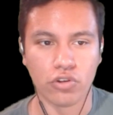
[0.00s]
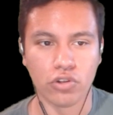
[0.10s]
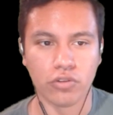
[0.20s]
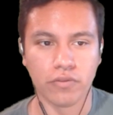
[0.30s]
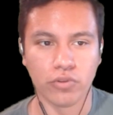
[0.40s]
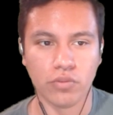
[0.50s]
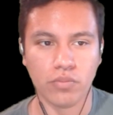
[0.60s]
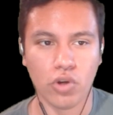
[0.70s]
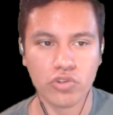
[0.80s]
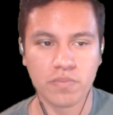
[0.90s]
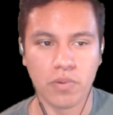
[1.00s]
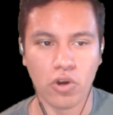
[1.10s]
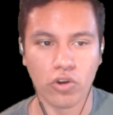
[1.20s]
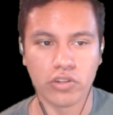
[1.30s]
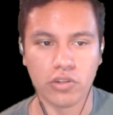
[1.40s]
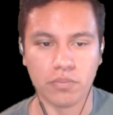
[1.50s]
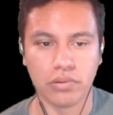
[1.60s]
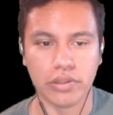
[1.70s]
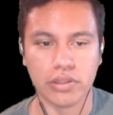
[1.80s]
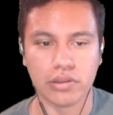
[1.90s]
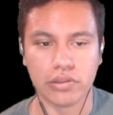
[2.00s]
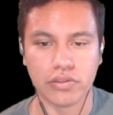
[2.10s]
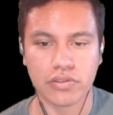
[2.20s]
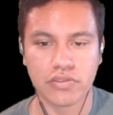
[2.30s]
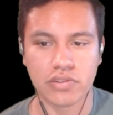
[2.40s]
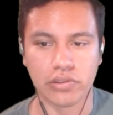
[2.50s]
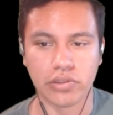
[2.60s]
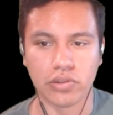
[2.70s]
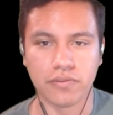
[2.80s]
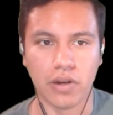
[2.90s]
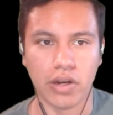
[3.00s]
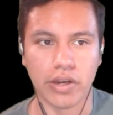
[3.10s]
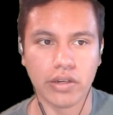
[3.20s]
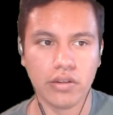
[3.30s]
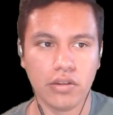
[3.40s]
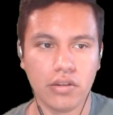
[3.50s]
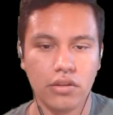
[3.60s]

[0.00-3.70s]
here are, for the most part, completely solidified